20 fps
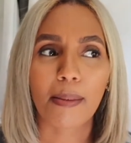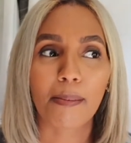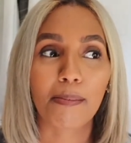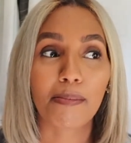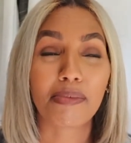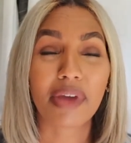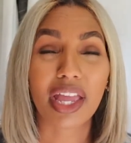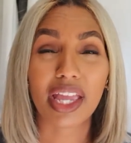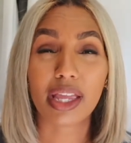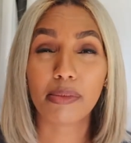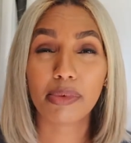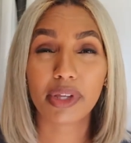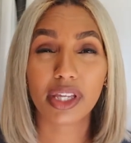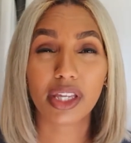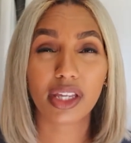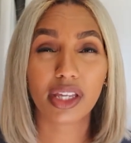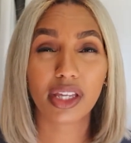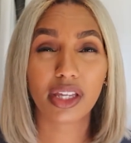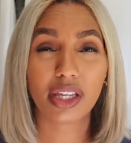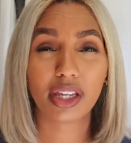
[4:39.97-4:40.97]

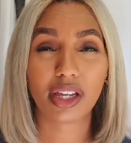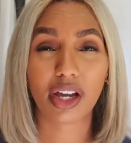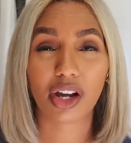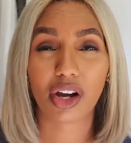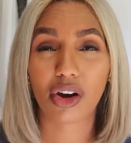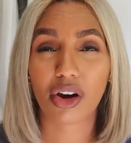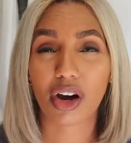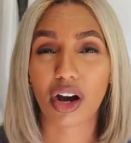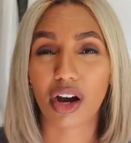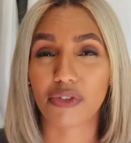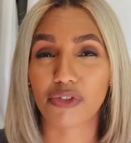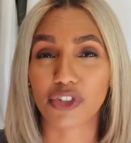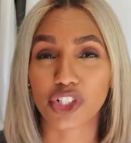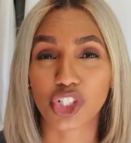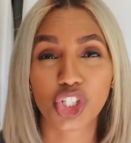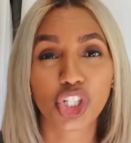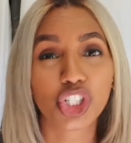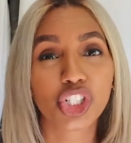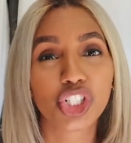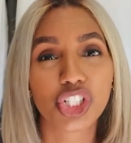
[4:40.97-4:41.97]
Maybe for
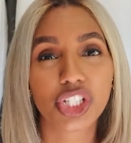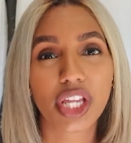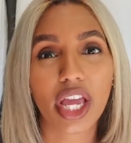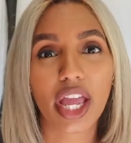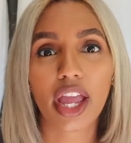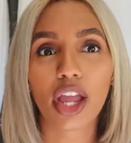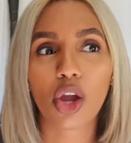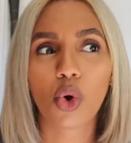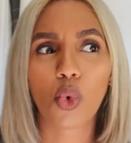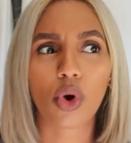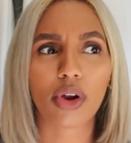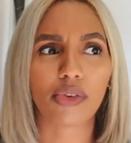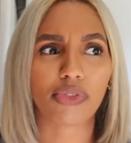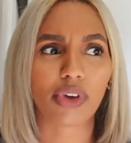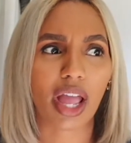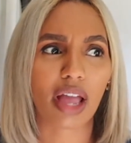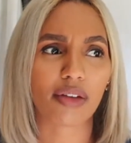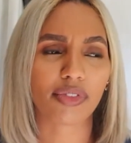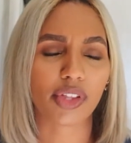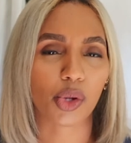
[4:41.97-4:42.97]
church day, or if
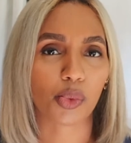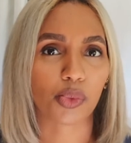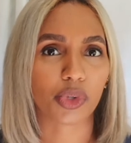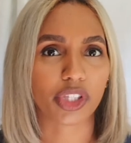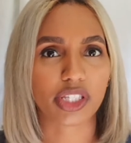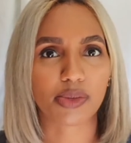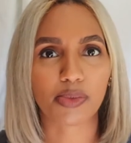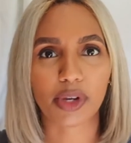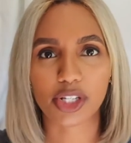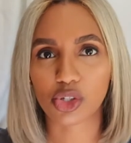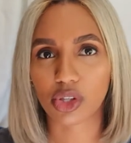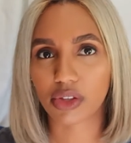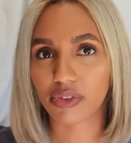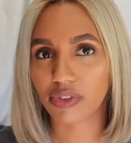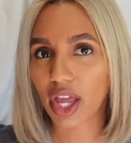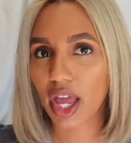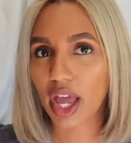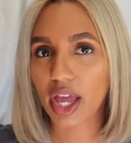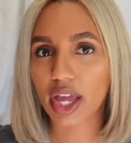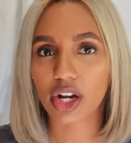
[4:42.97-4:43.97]
I have like a really special
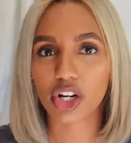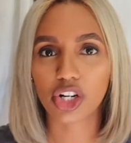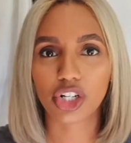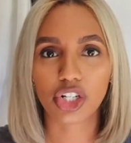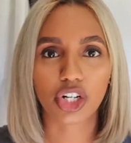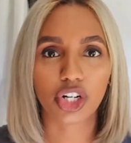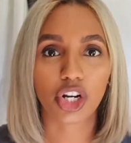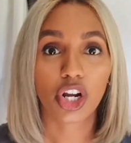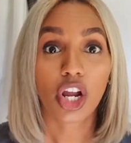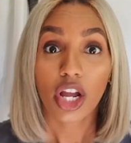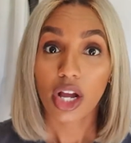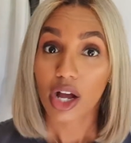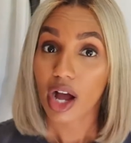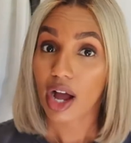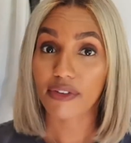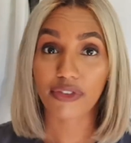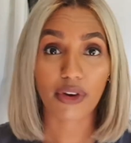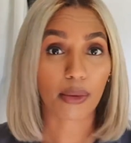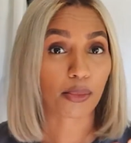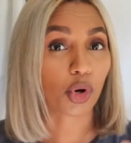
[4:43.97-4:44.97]
event, or
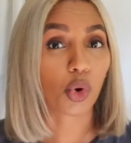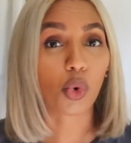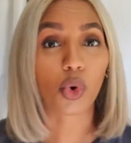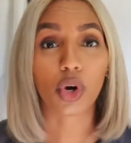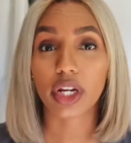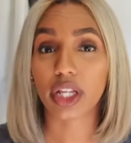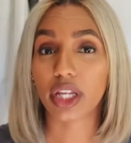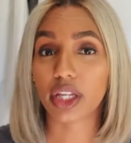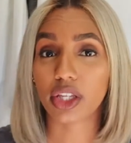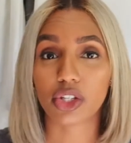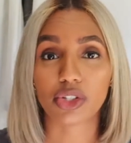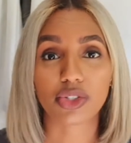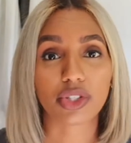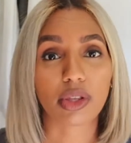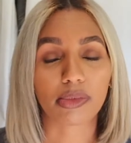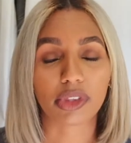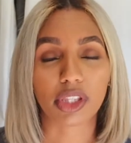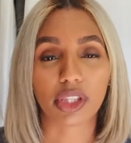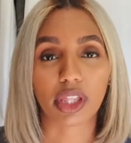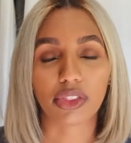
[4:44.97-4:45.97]
if I'm recording, you know,
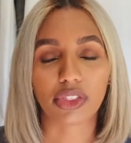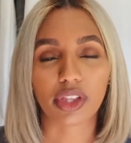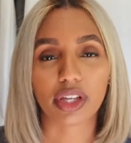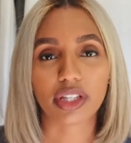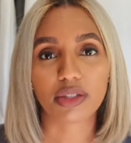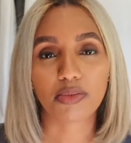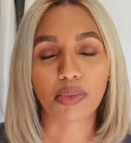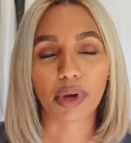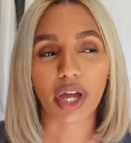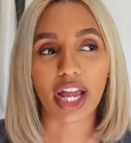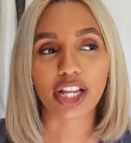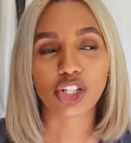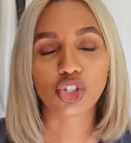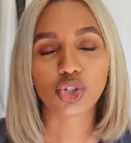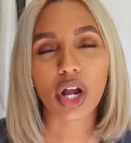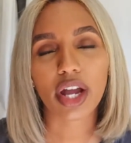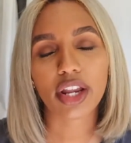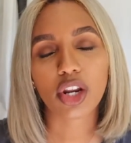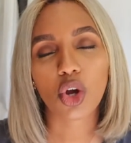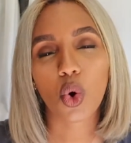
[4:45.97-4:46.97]
something like this. But I
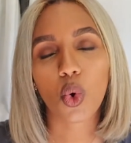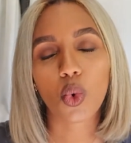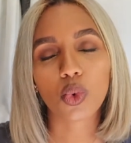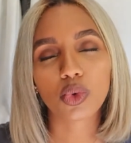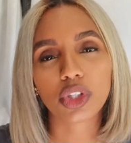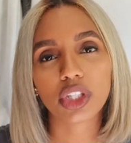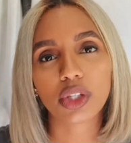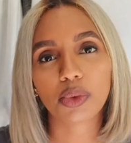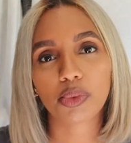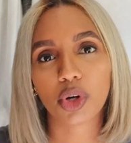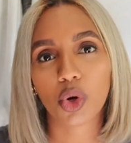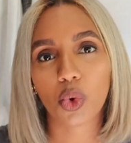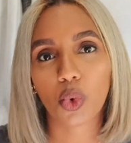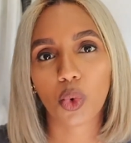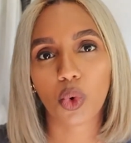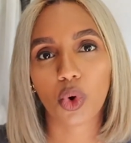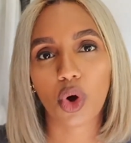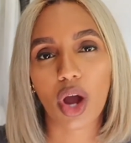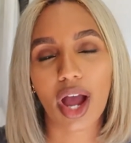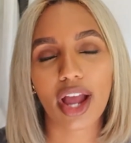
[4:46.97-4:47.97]
try to only
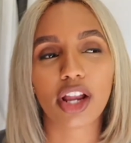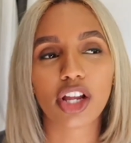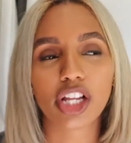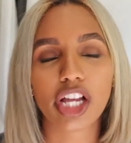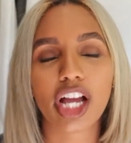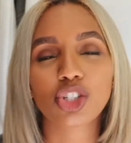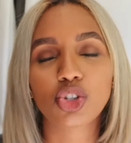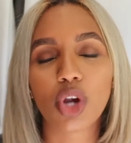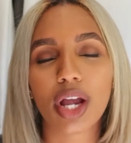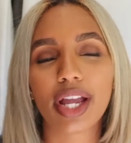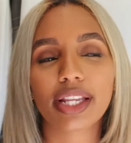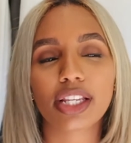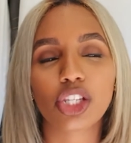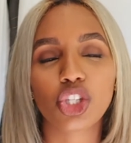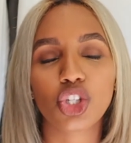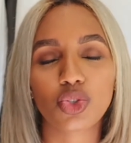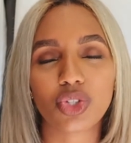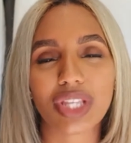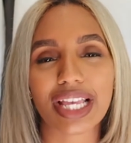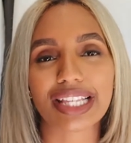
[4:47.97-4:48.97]
record, I try
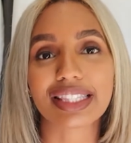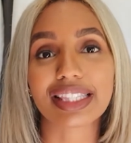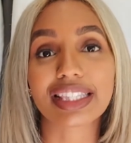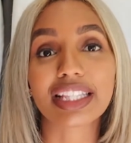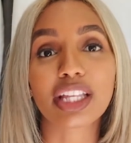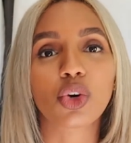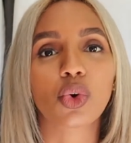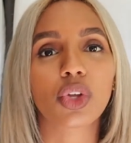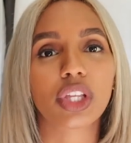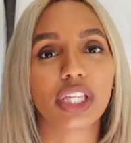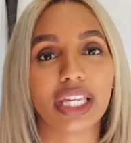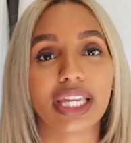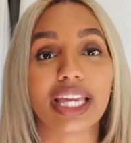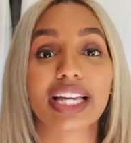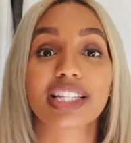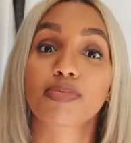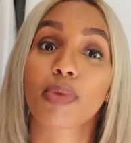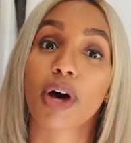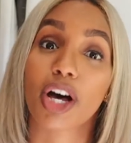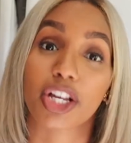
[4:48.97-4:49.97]
and use as little heat
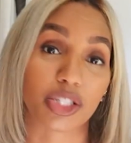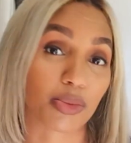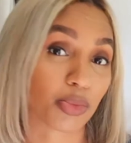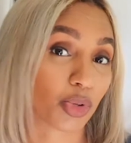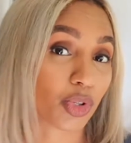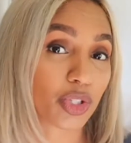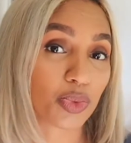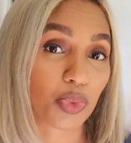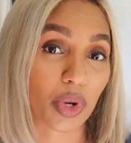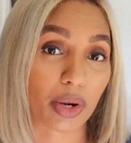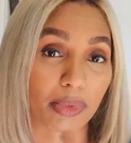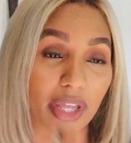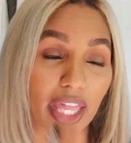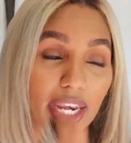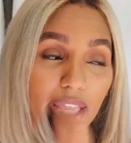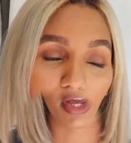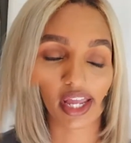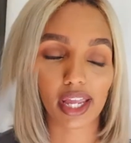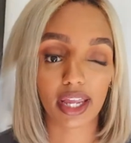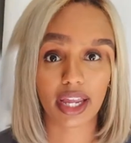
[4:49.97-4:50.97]
as possible is what I'm
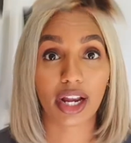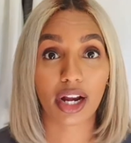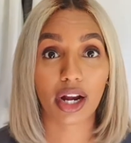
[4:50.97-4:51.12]
getting at.